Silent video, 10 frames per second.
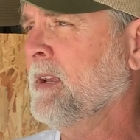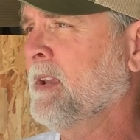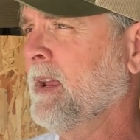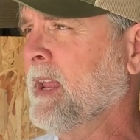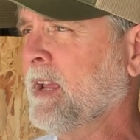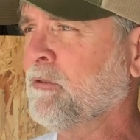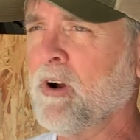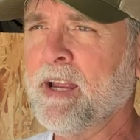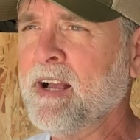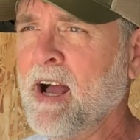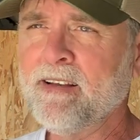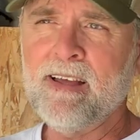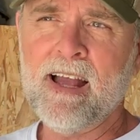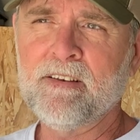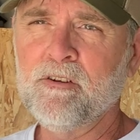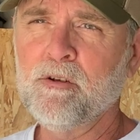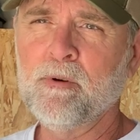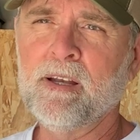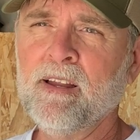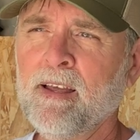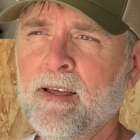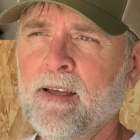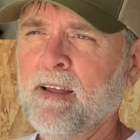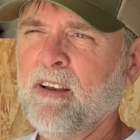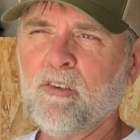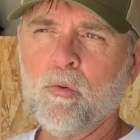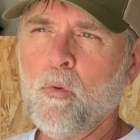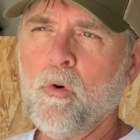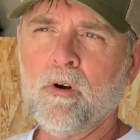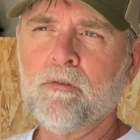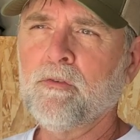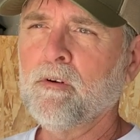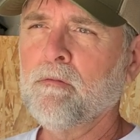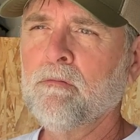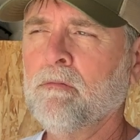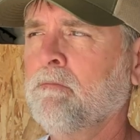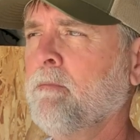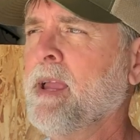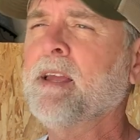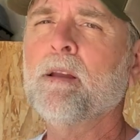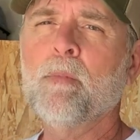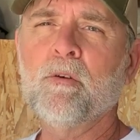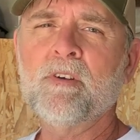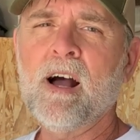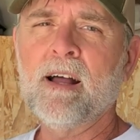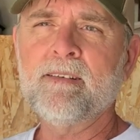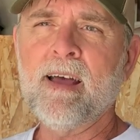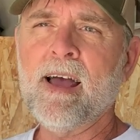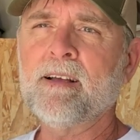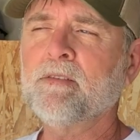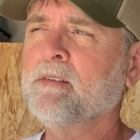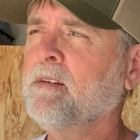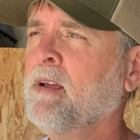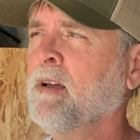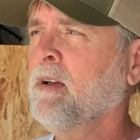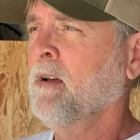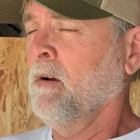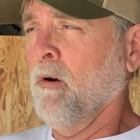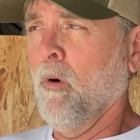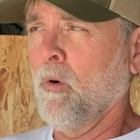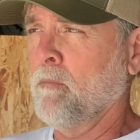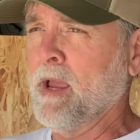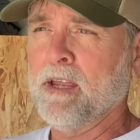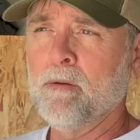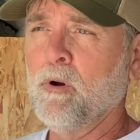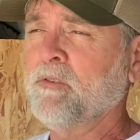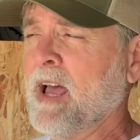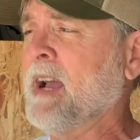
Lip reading: and they can try and contact you. And there's awards for making the most contacts or making the most